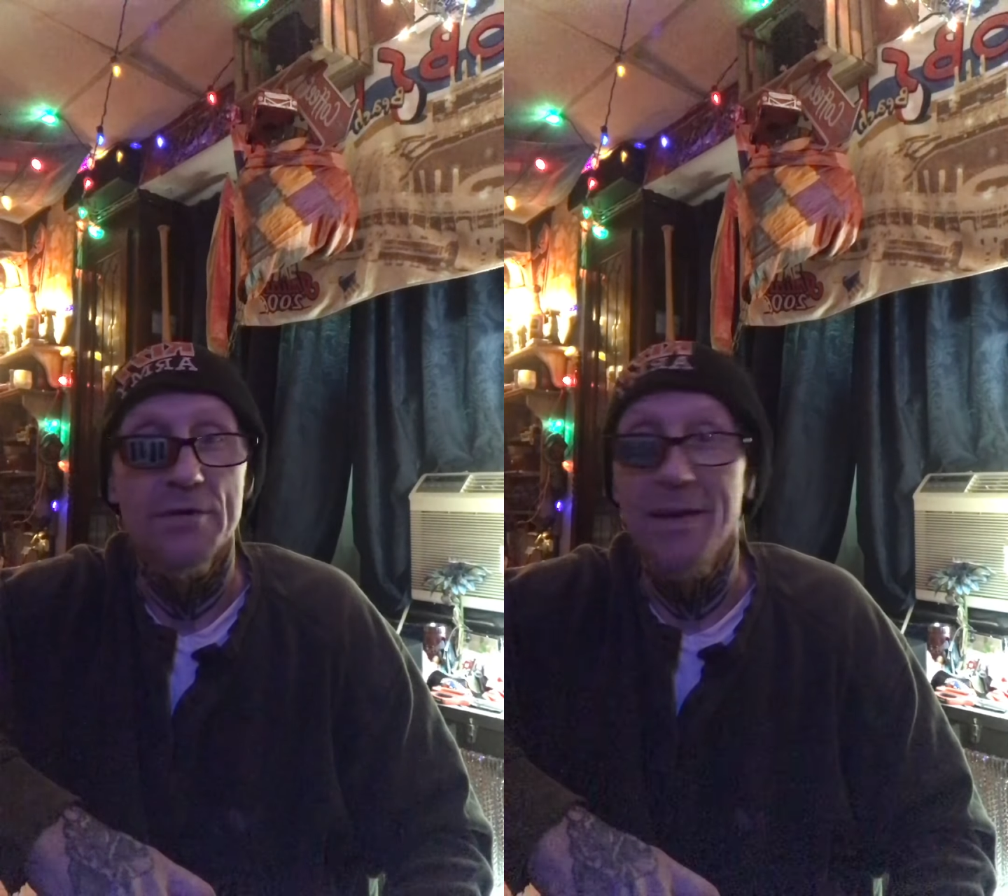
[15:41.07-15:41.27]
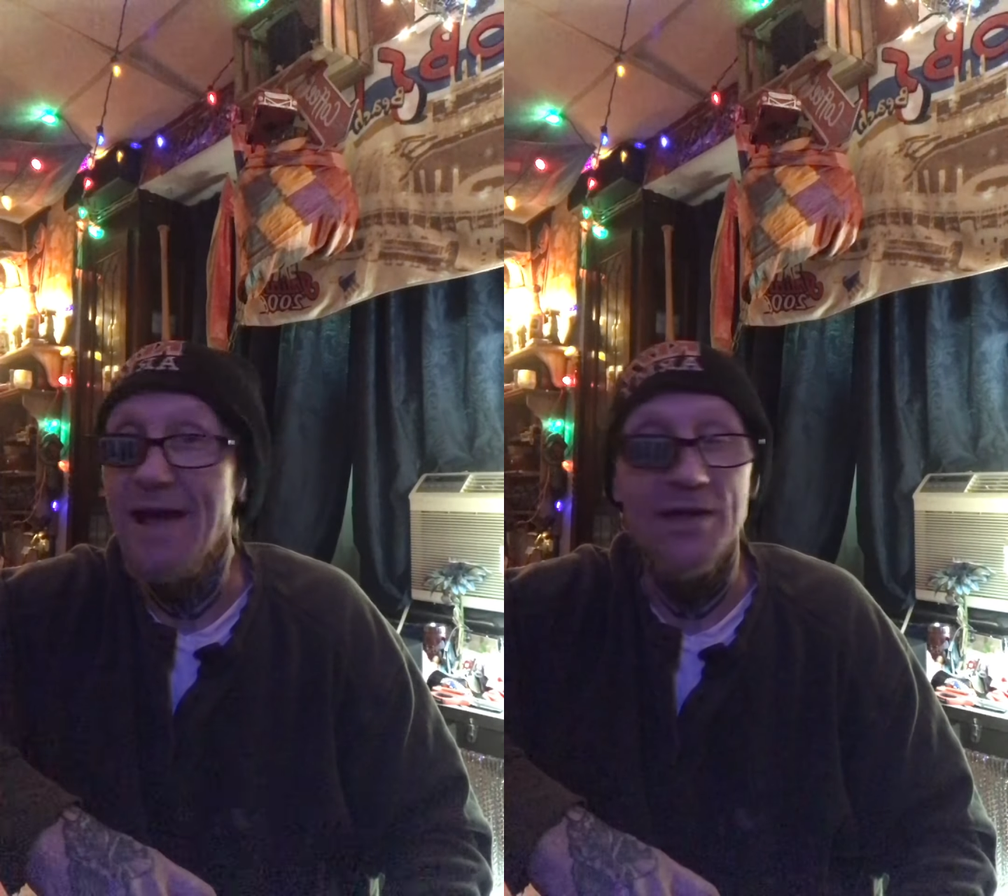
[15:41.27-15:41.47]

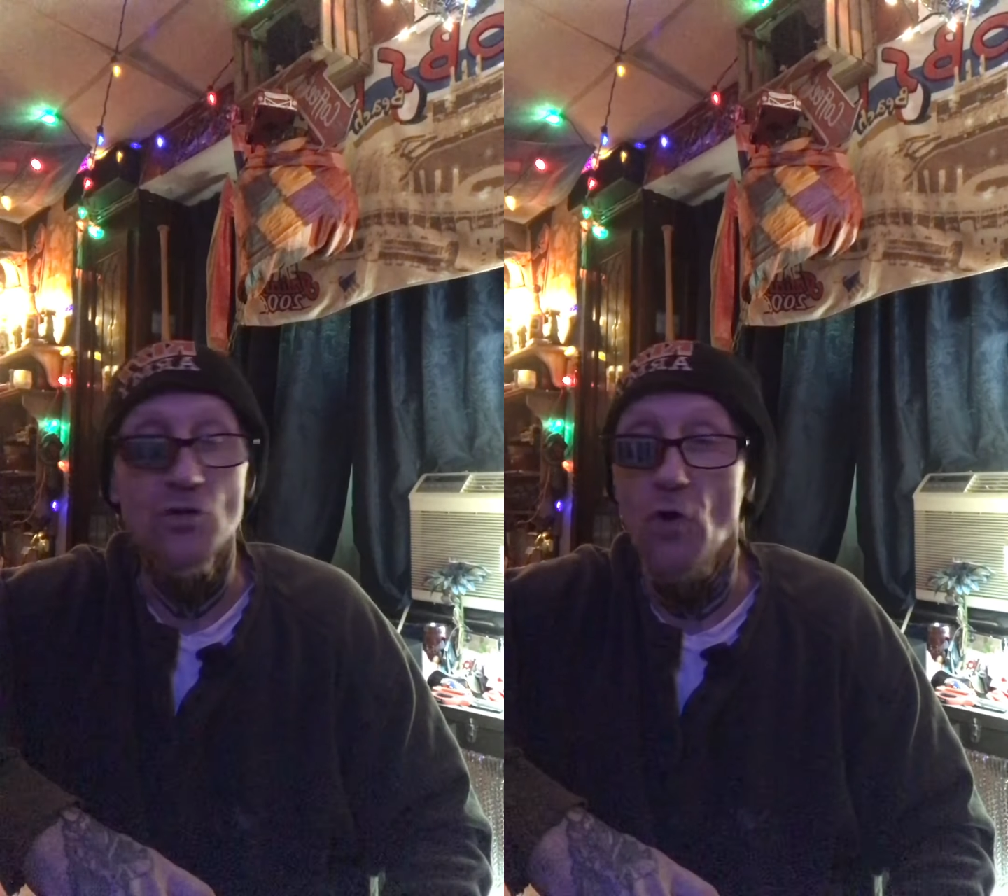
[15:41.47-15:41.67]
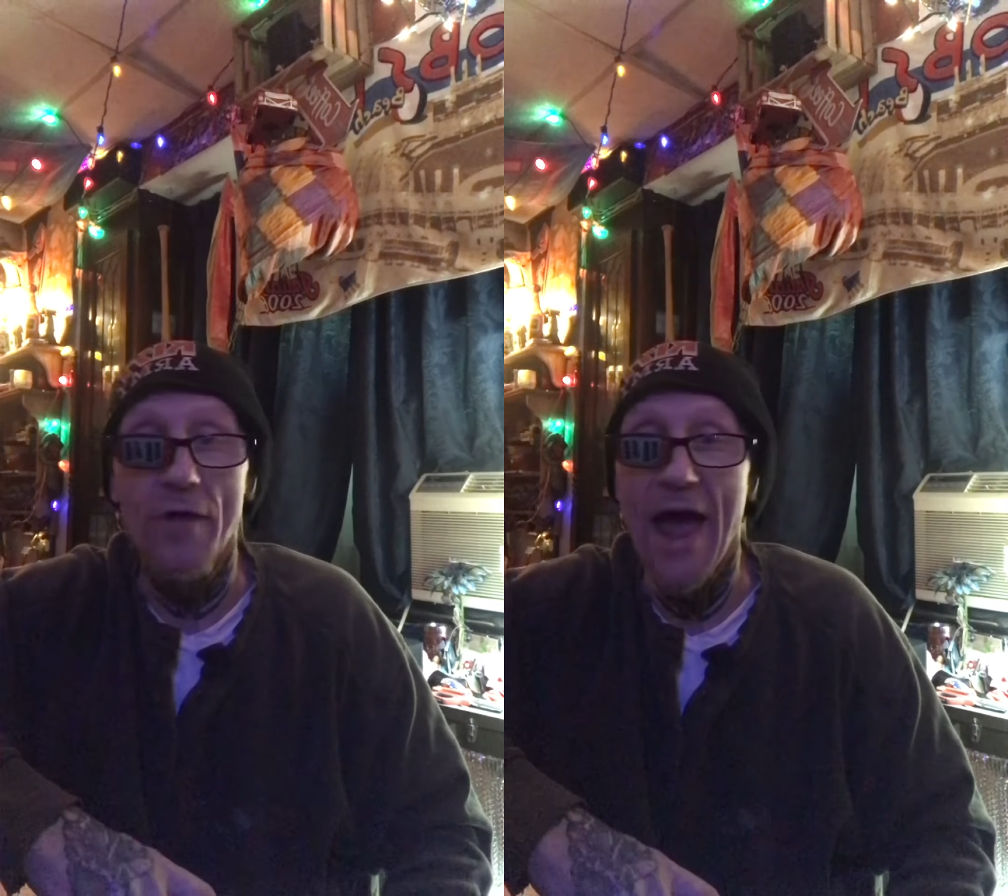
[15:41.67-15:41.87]
You may not,
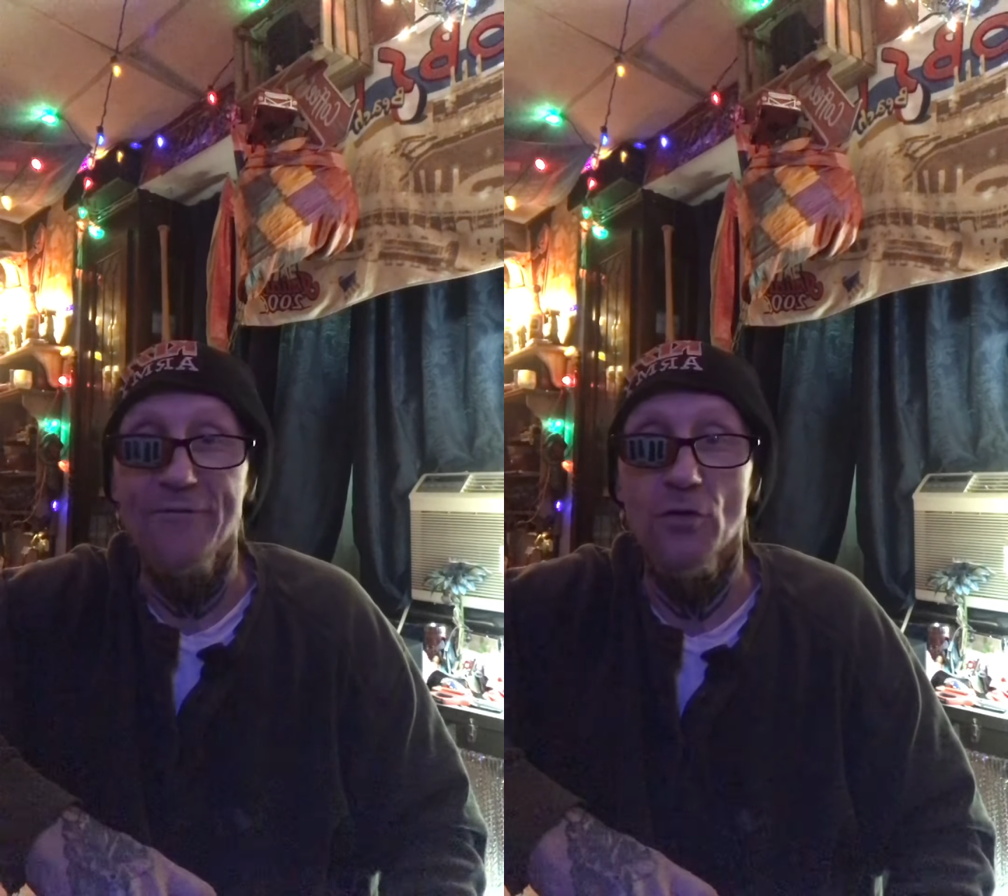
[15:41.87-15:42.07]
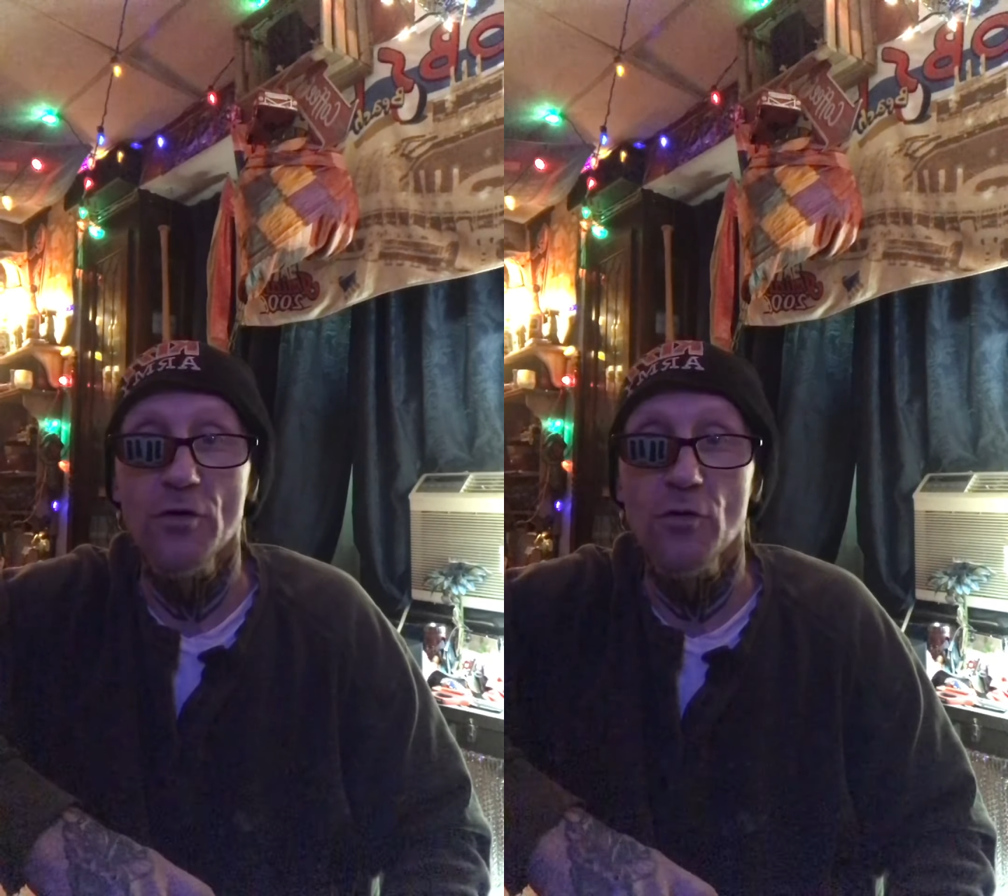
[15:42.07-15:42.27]
you don't
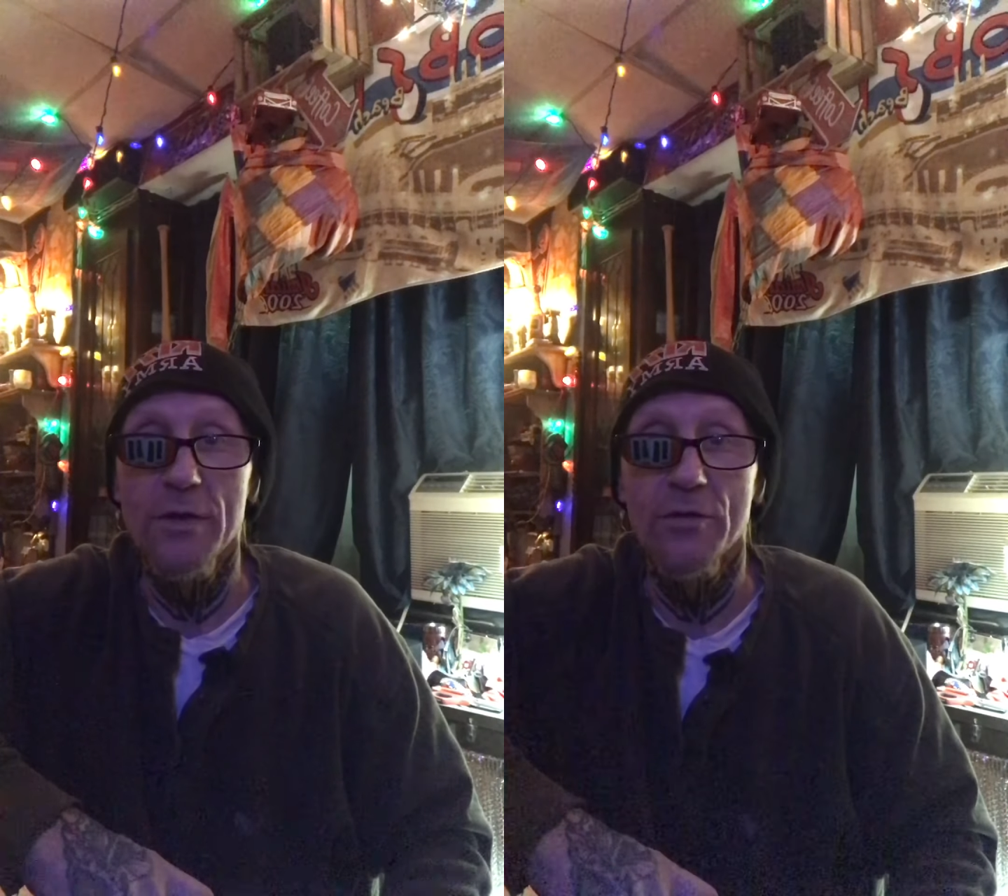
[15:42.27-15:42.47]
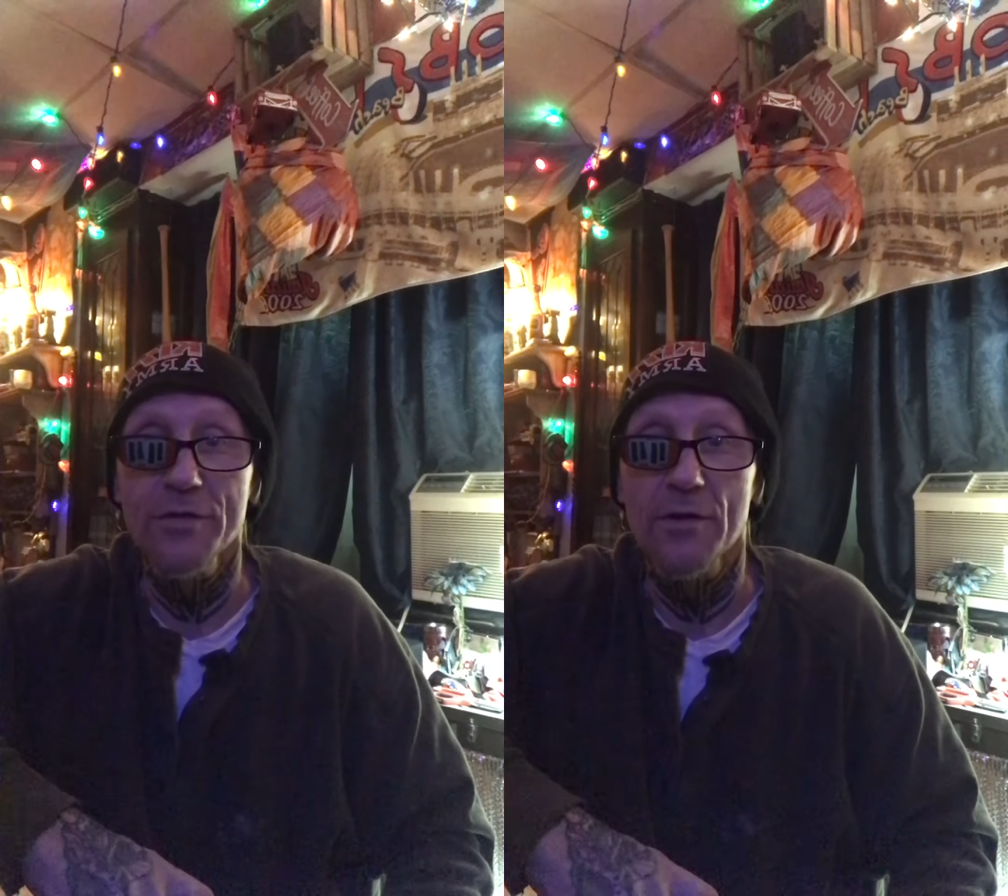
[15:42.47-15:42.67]
have to
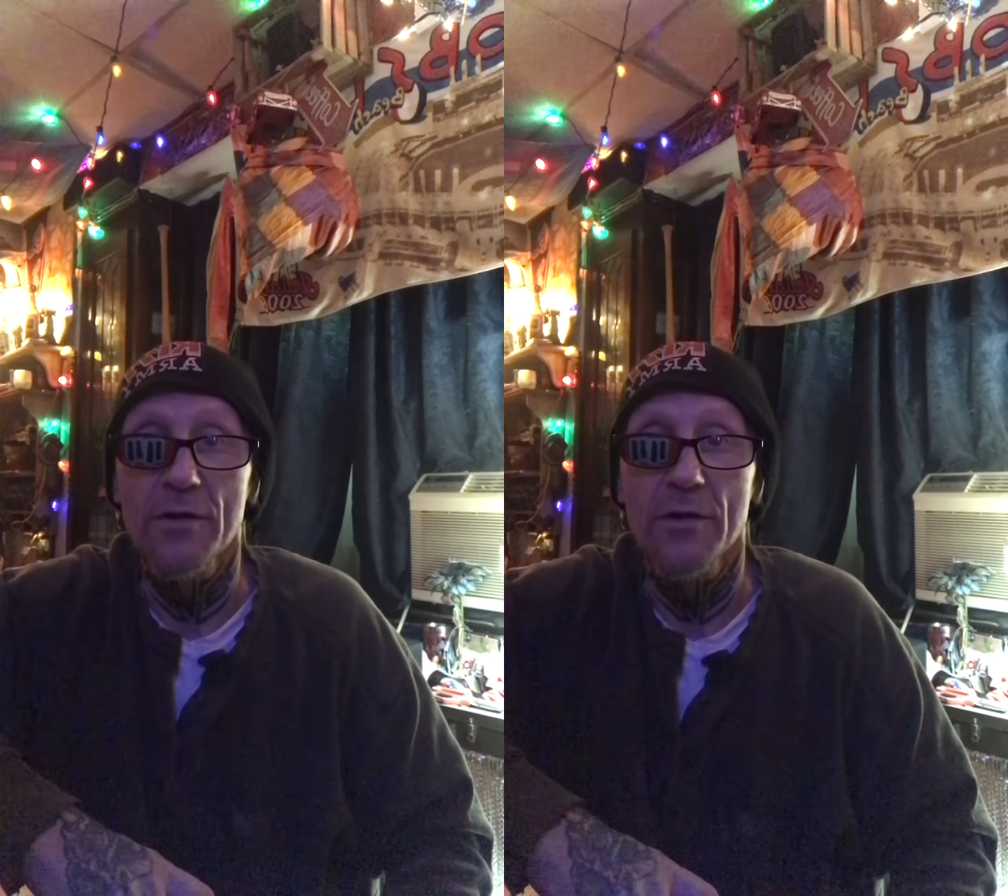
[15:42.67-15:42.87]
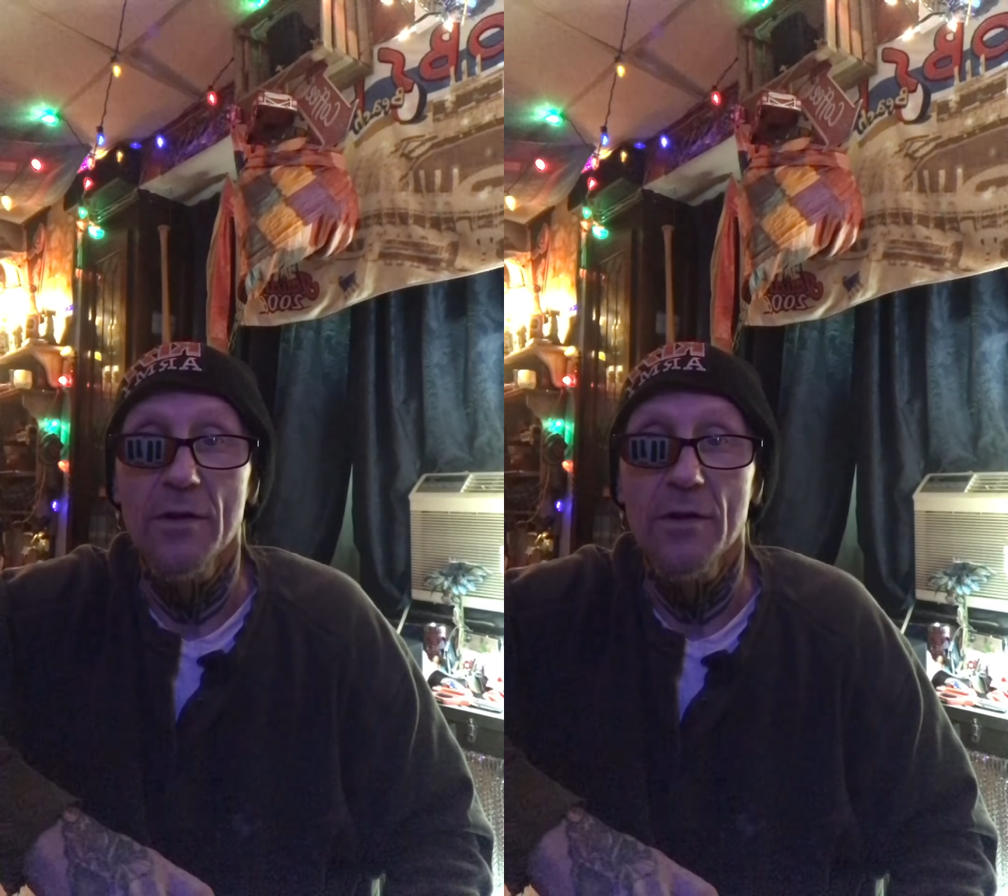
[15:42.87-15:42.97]
agree with her,